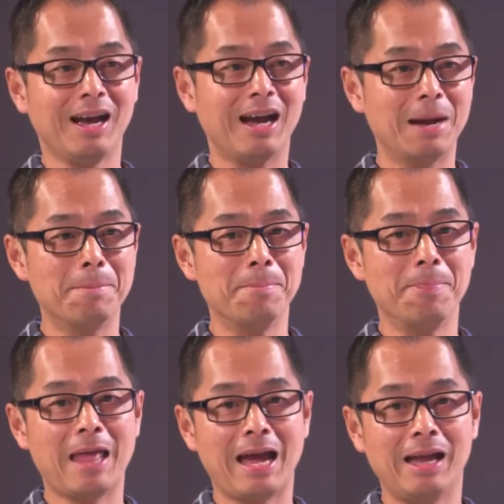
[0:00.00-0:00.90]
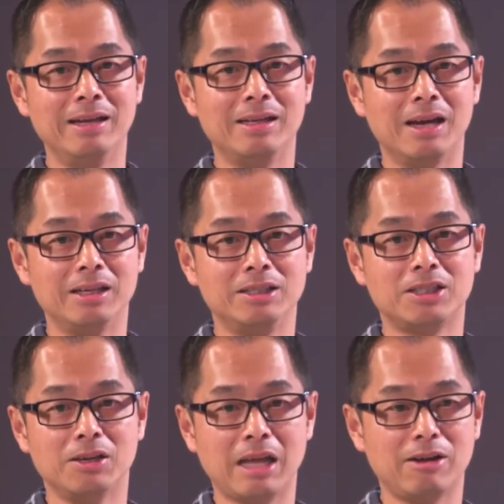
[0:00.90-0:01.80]
Um, and uh,
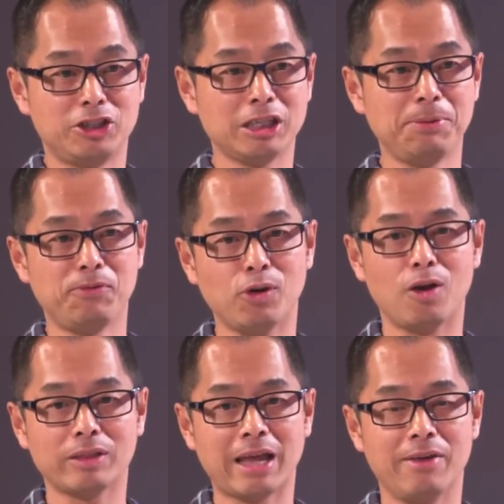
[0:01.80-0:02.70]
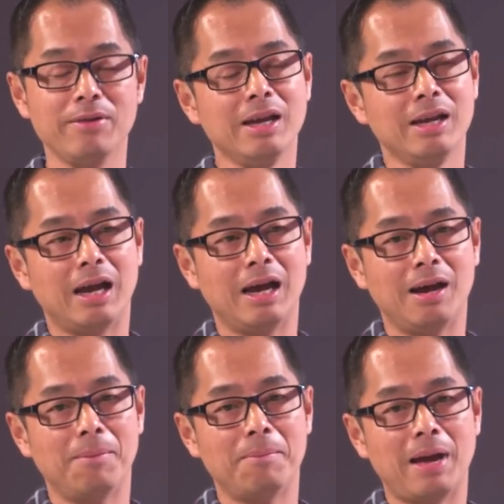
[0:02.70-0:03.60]
so that was just before lockdown.
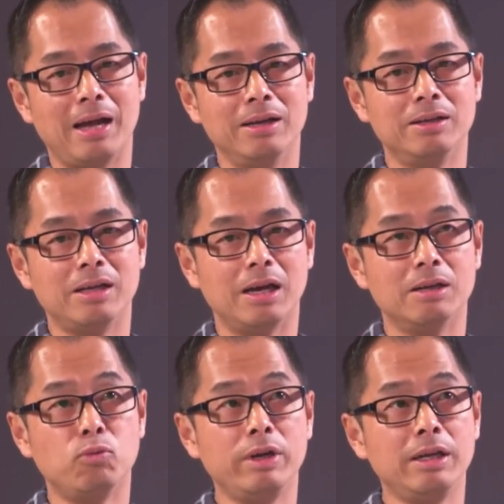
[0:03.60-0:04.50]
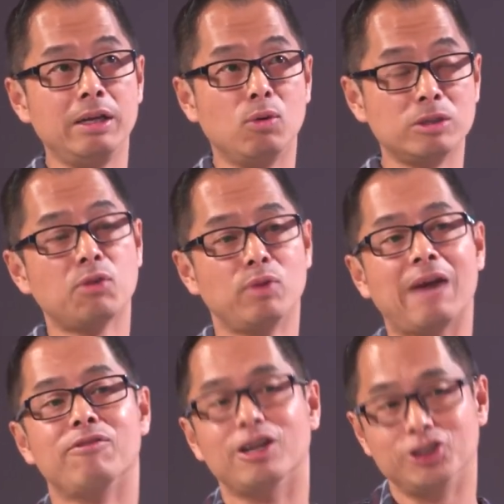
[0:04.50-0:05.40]
Um, and uh, we also would
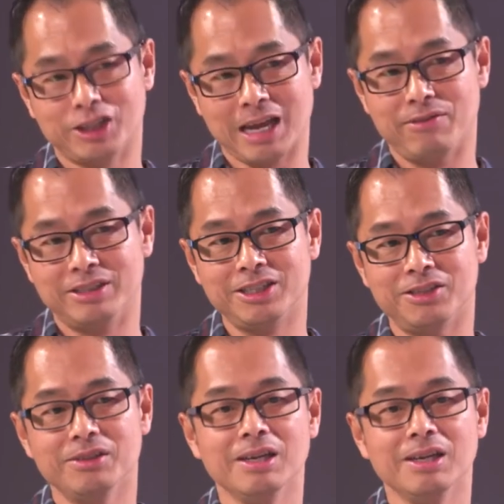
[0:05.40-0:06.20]
have lunch together too.